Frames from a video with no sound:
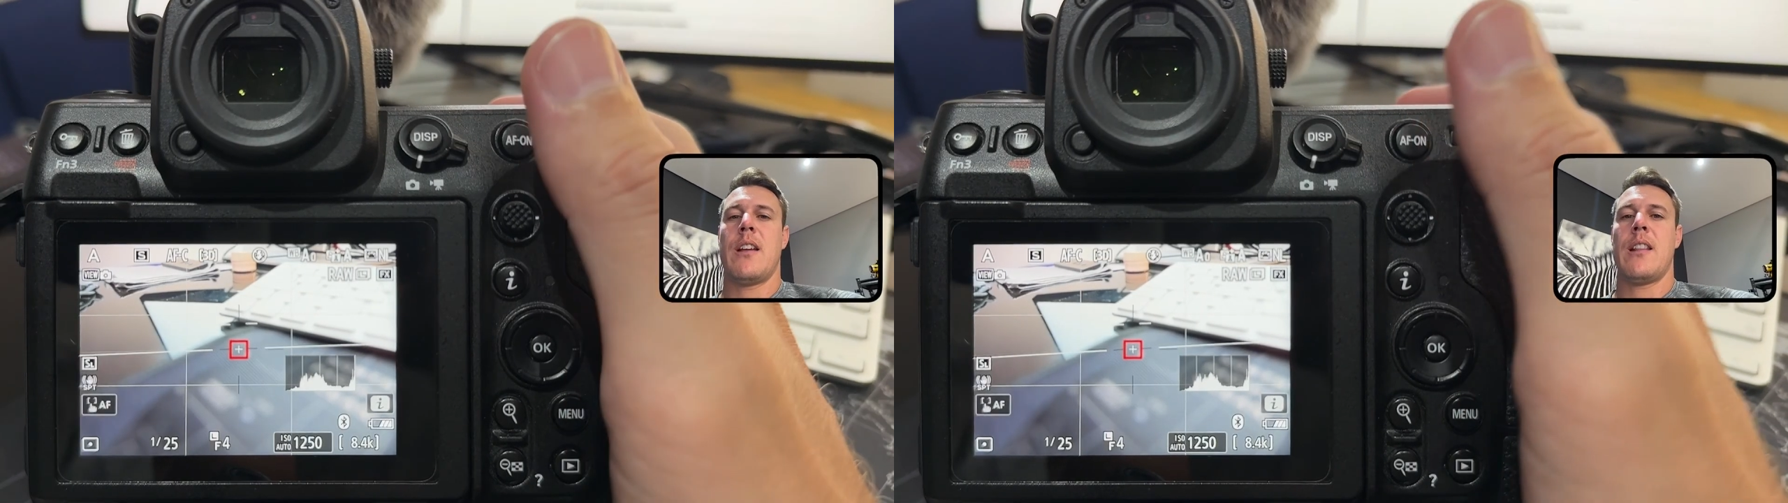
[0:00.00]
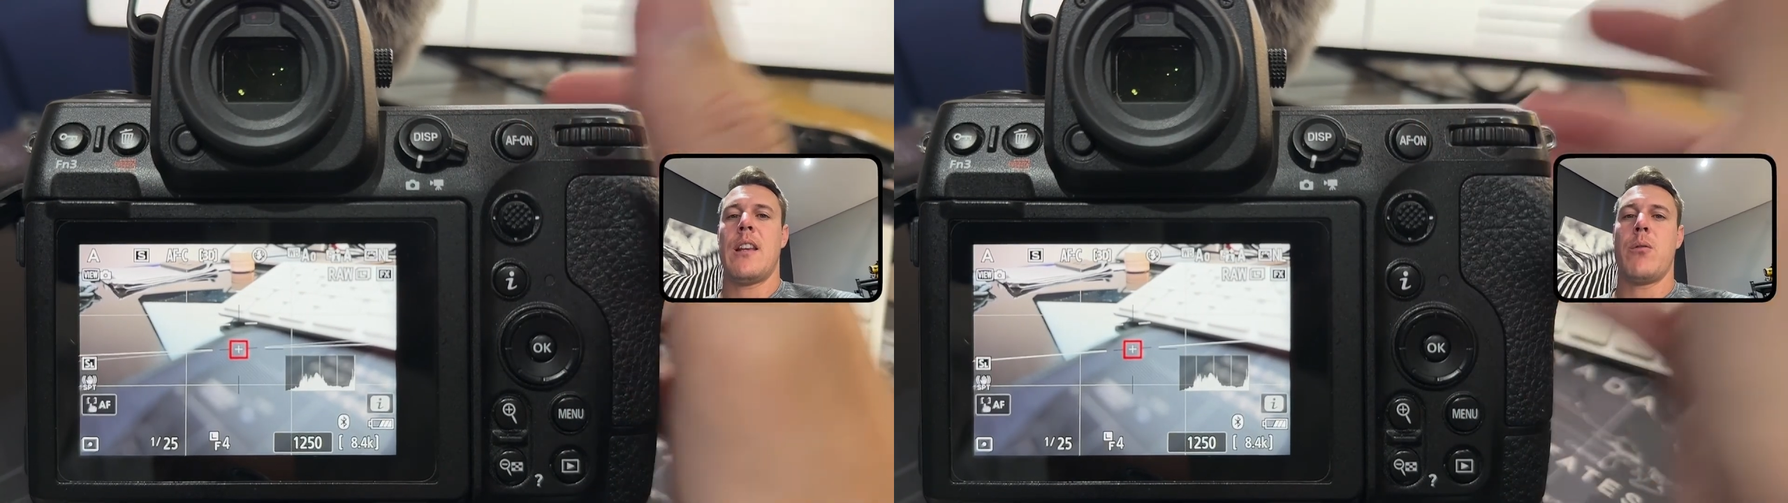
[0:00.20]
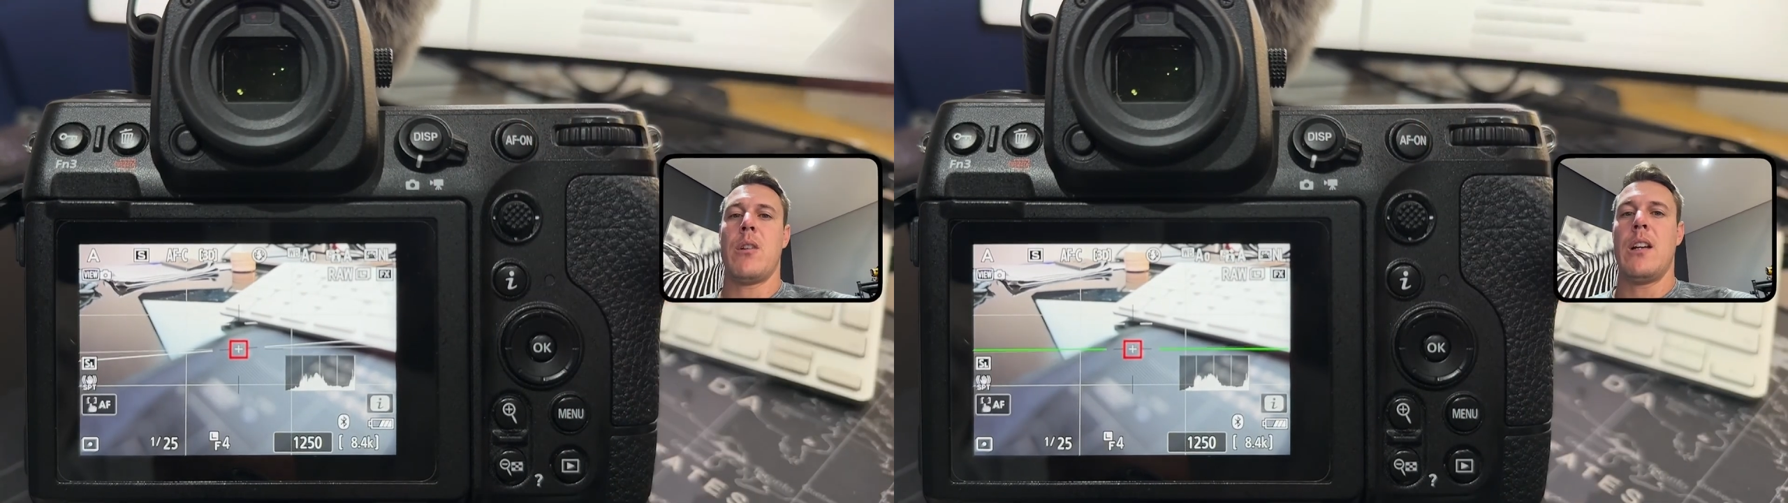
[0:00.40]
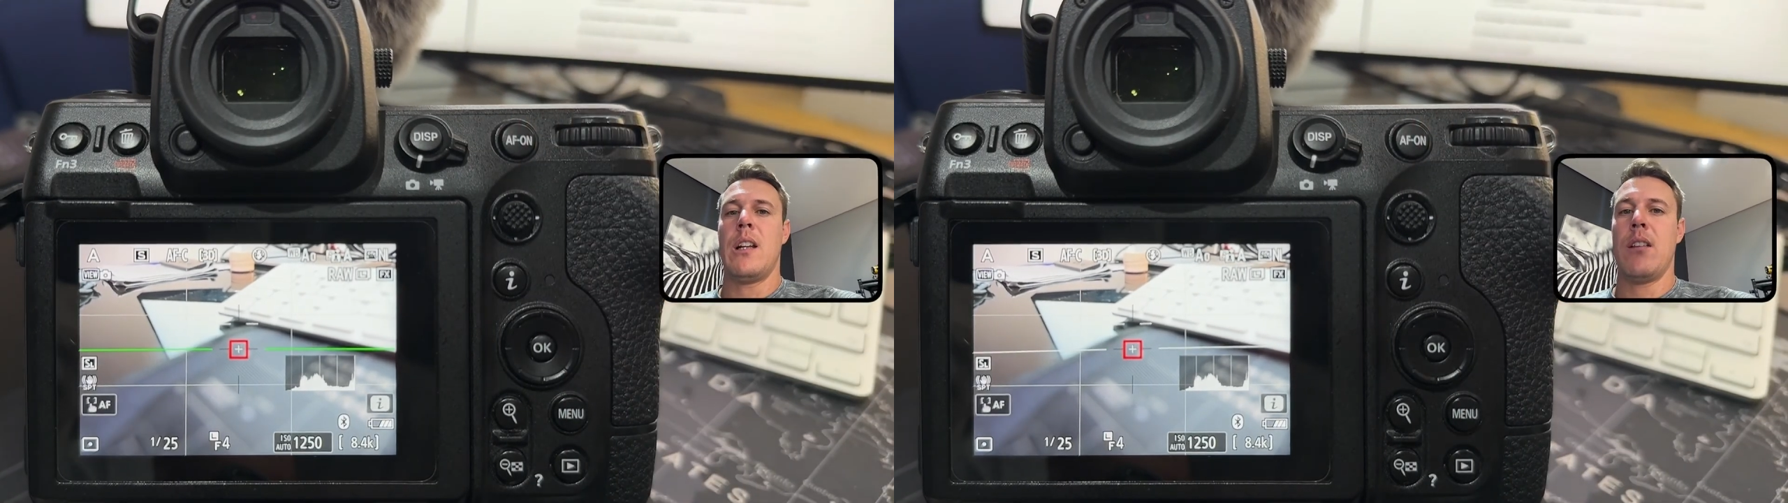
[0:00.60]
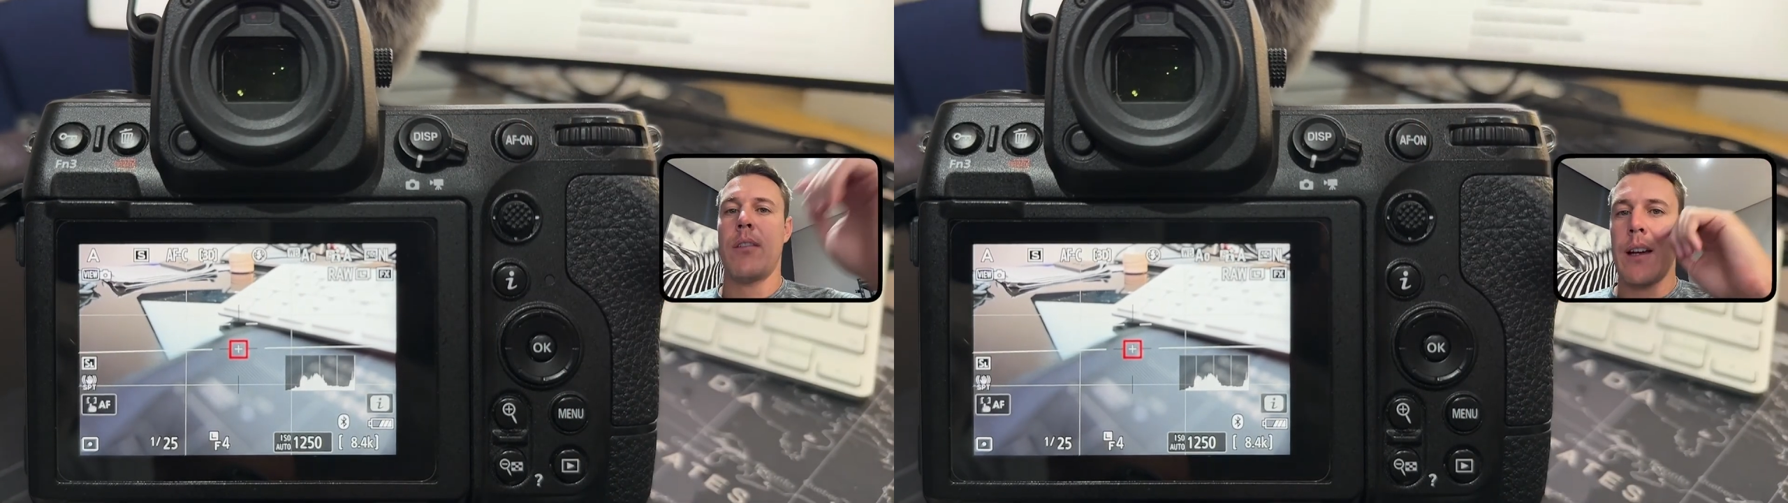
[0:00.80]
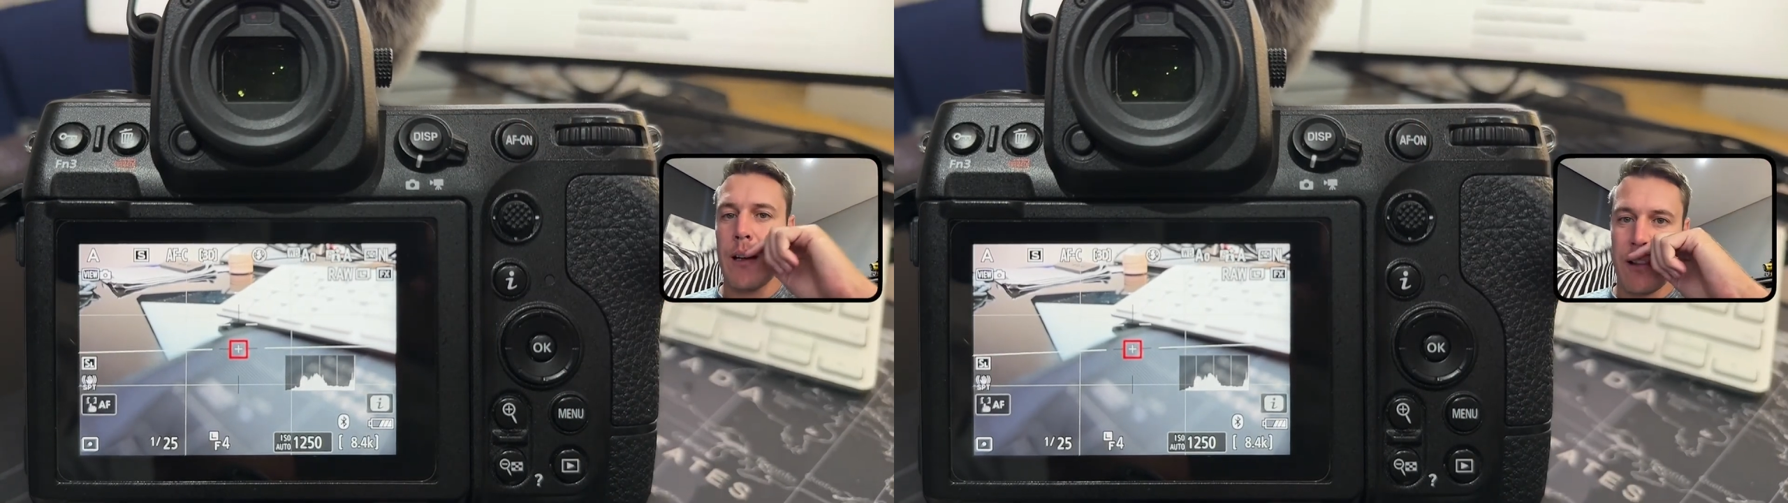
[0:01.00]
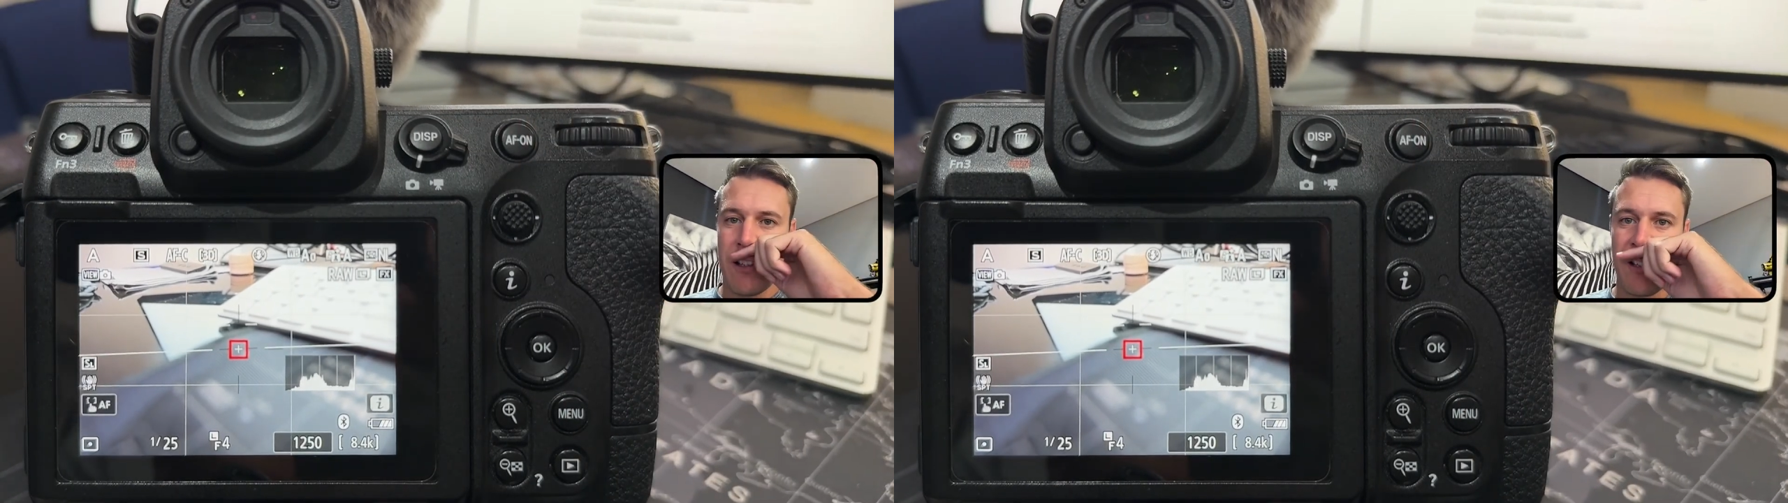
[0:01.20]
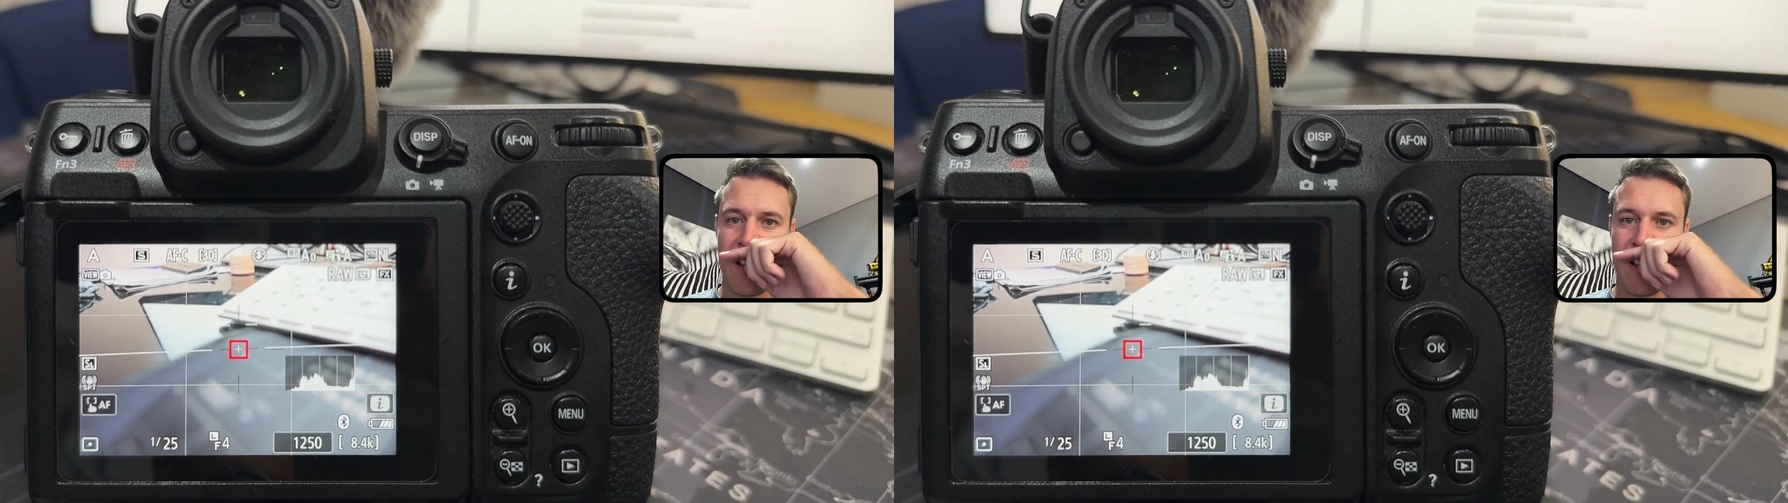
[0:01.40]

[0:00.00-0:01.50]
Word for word: that they would leave out